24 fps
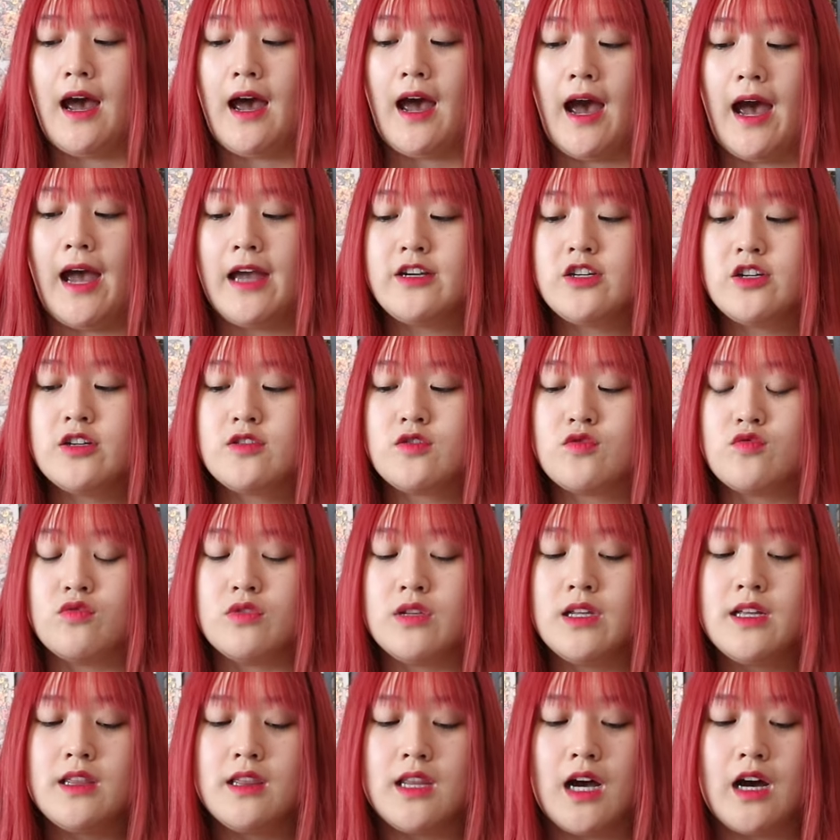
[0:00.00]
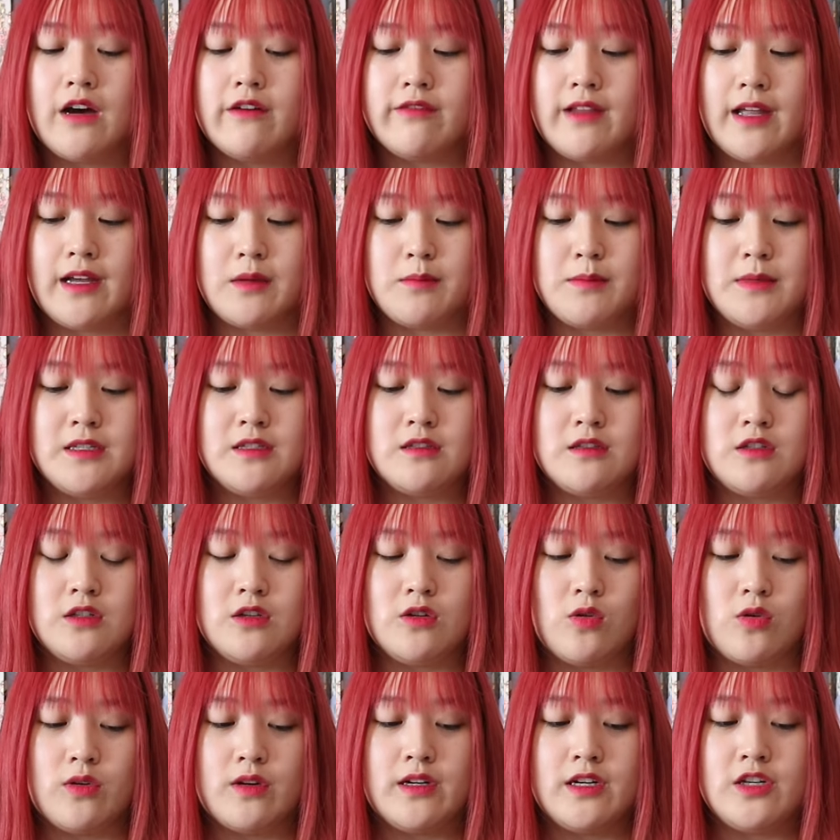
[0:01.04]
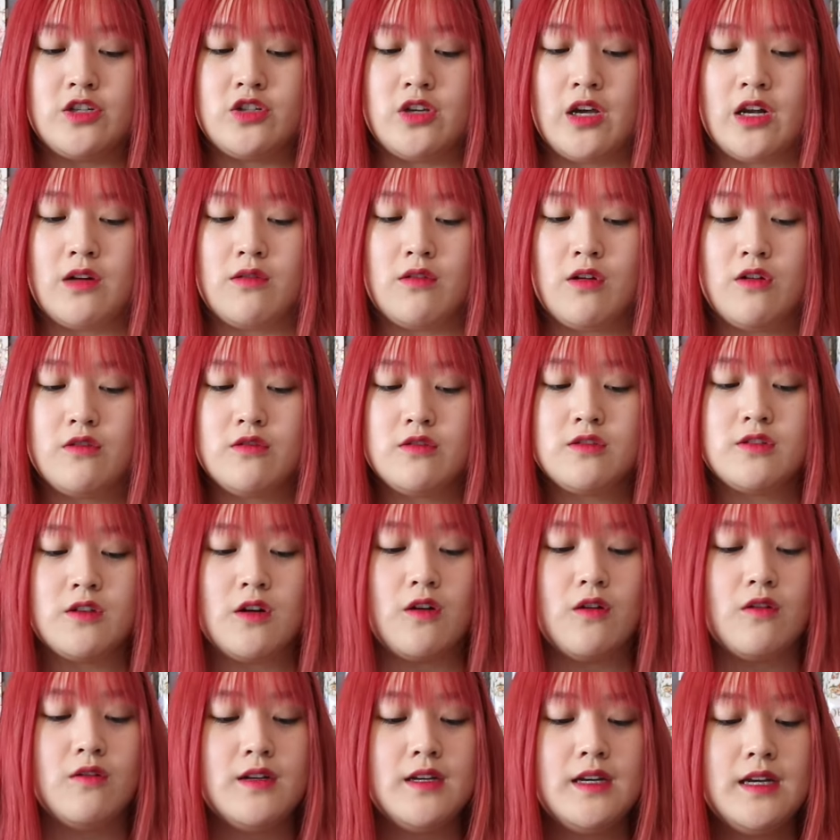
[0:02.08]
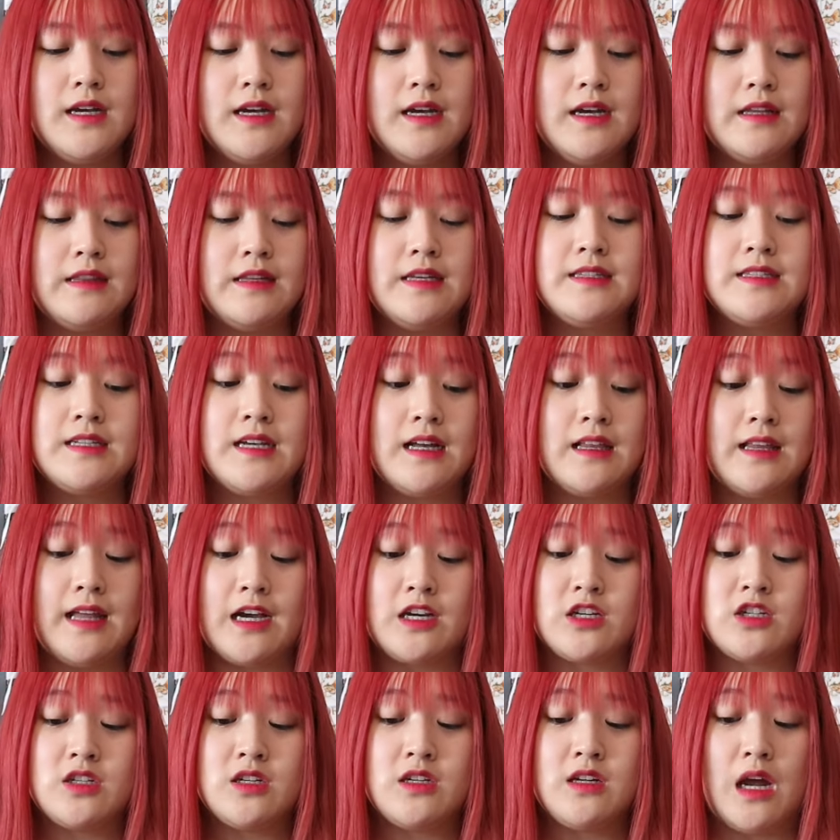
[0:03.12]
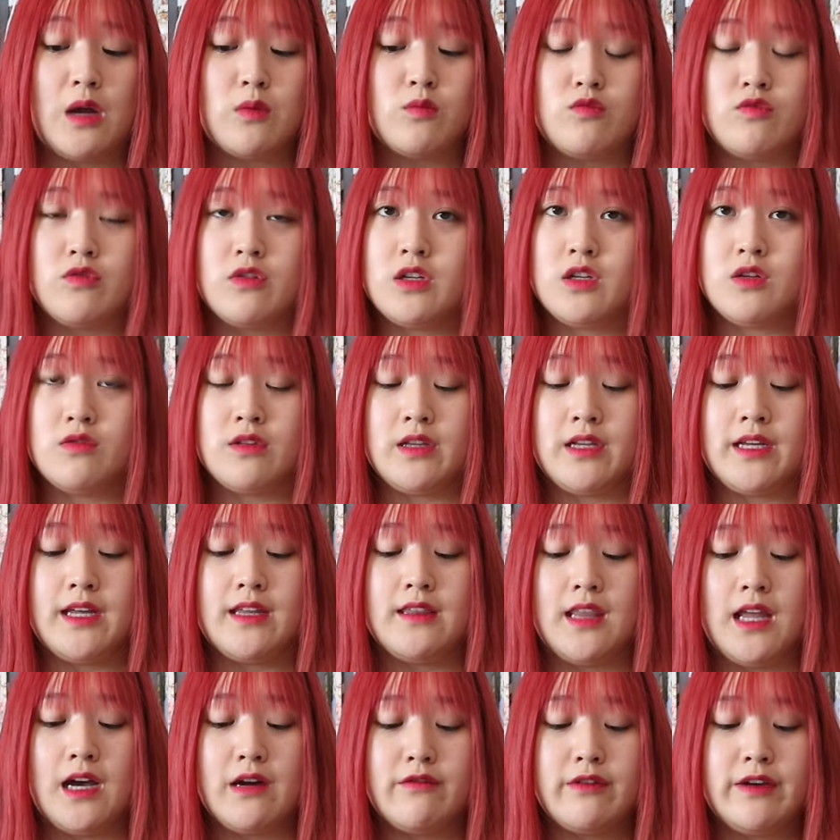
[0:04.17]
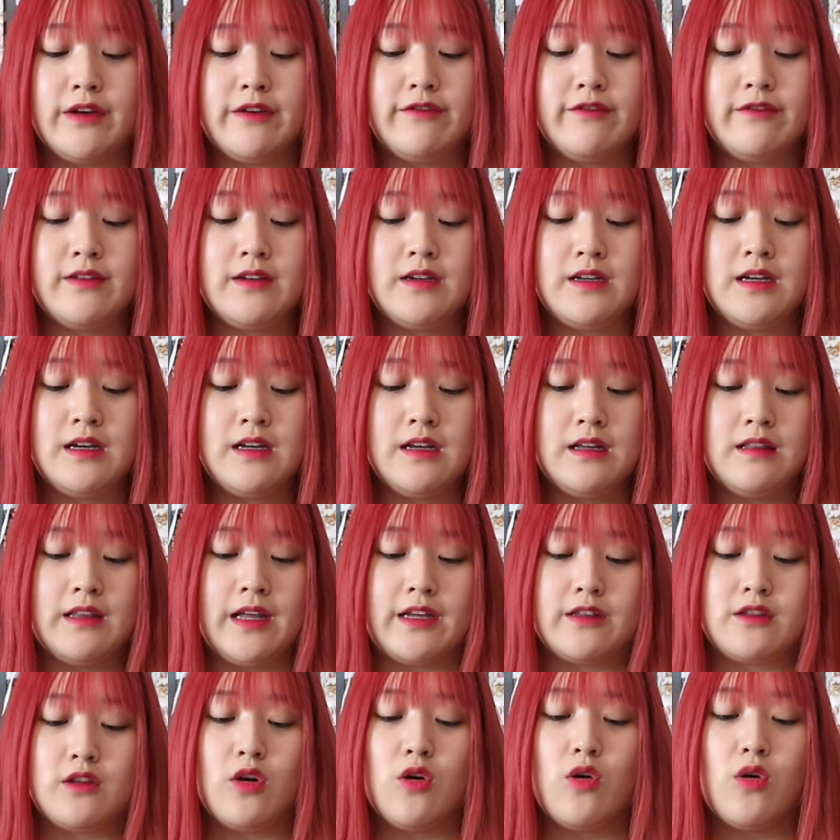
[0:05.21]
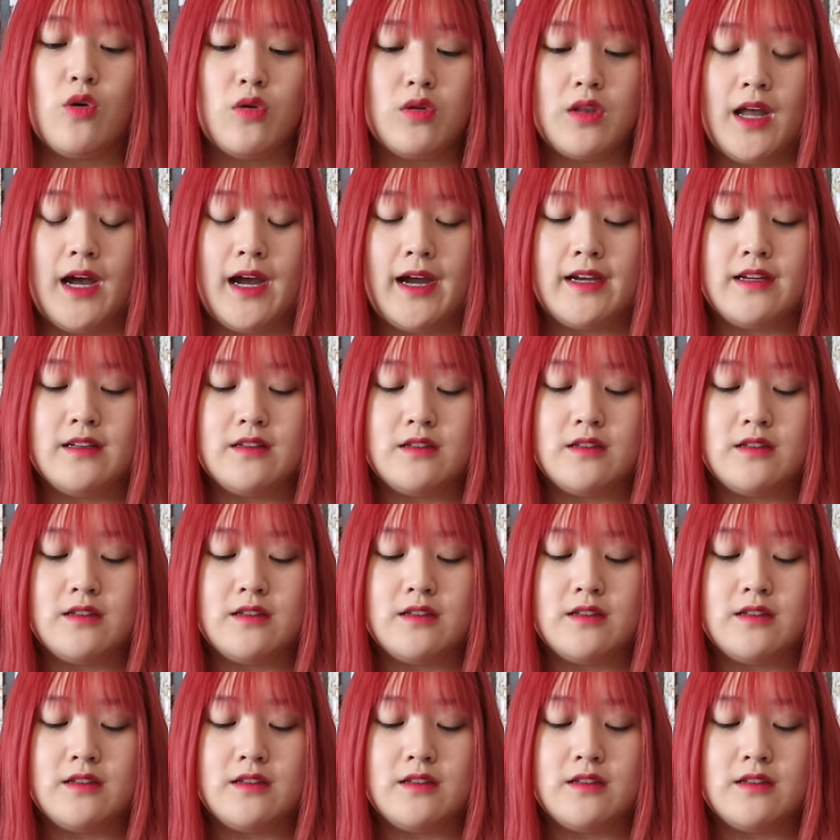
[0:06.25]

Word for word: I just really love like Miss Dior in general. So this collection I'm really really in love with like the whole line.